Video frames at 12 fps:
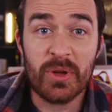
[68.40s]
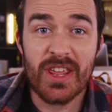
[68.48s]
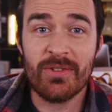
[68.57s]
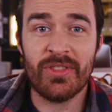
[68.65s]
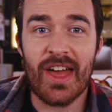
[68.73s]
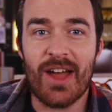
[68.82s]
but
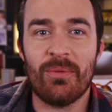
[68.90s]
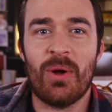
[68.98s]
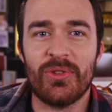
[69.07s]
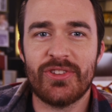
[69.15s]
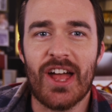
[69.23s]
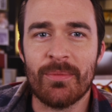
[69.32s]
even that won't
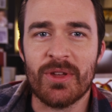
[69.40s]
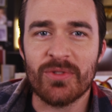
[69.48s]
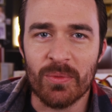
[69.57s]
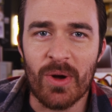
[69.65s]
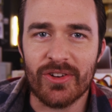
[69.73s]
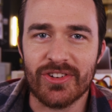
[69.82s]
stop me from
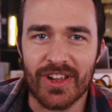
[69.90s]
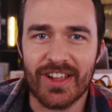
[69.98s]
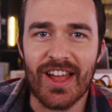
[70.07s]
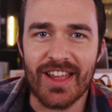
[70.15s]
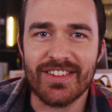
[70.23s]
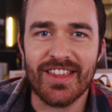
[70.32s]
watching a
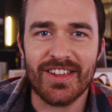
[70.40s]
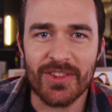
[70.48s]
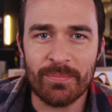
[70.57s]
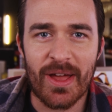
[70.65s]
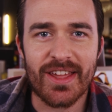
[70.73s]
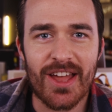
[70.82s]
guy take his
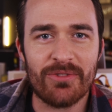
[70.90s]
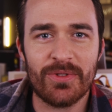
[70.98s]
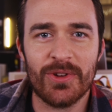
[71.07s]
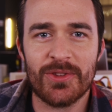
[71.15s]
bike out for